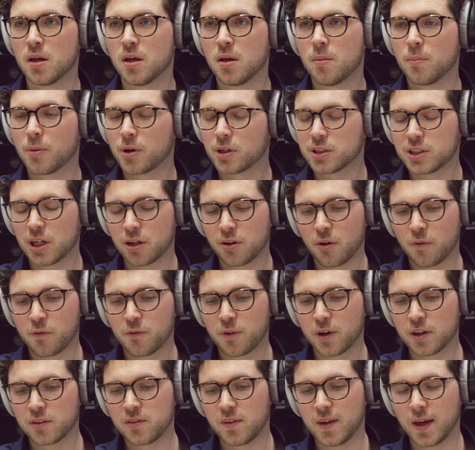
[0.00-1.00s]
Because I don't
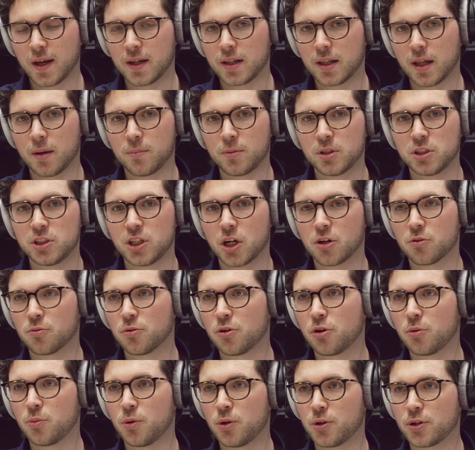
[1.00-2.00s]
think the LLM in
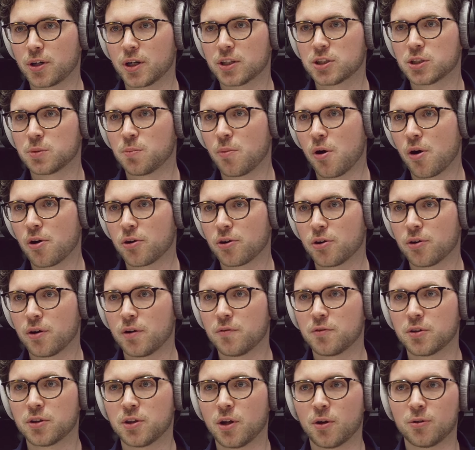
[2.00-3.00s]
general will get smarter
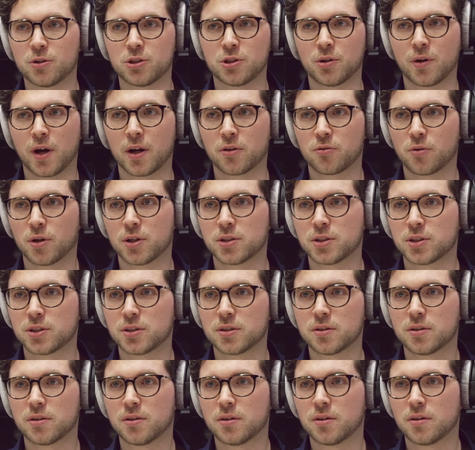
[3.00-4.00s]
if it knows your address,
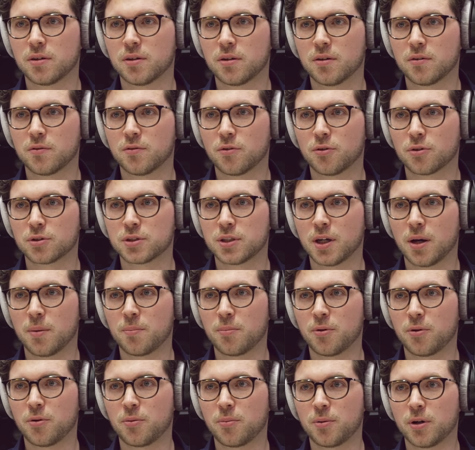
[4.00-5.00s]
for
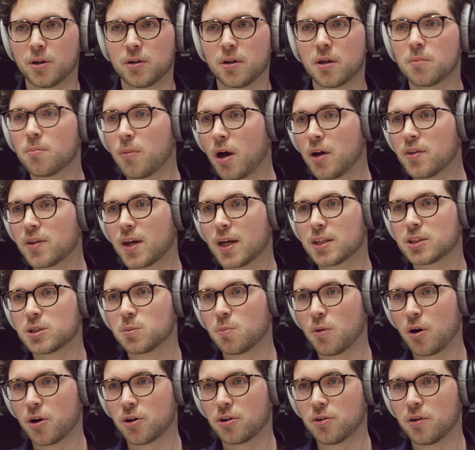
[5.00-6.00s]
example. But it might get
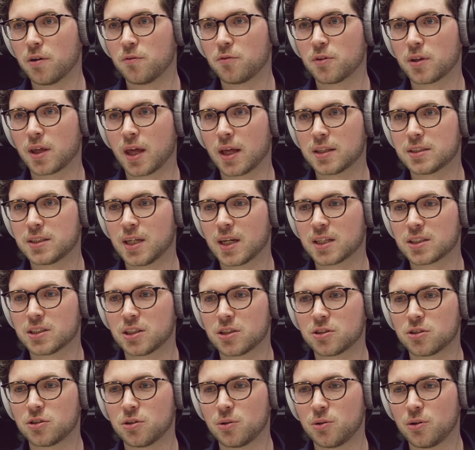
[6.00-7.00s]
smarter if it gets
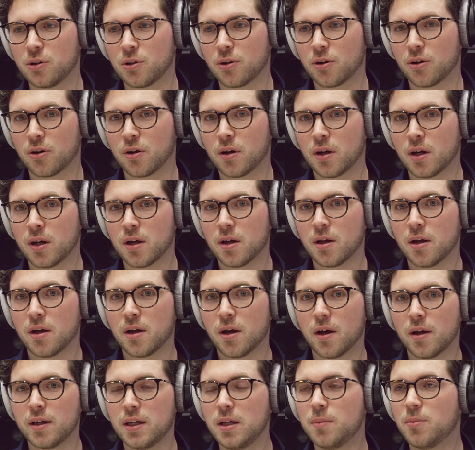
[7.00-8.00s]
access to your
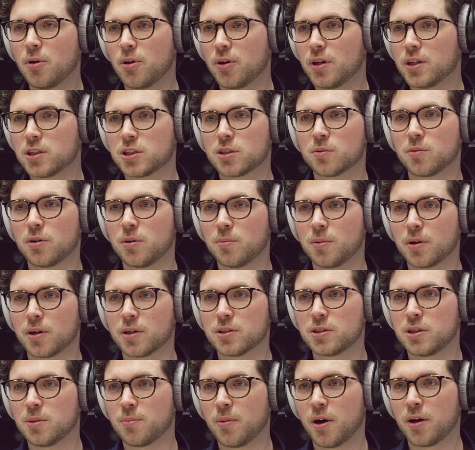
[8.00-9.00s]
email history,
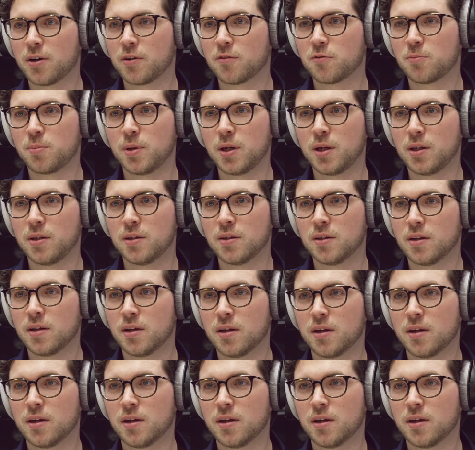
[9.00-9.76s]
because you might have been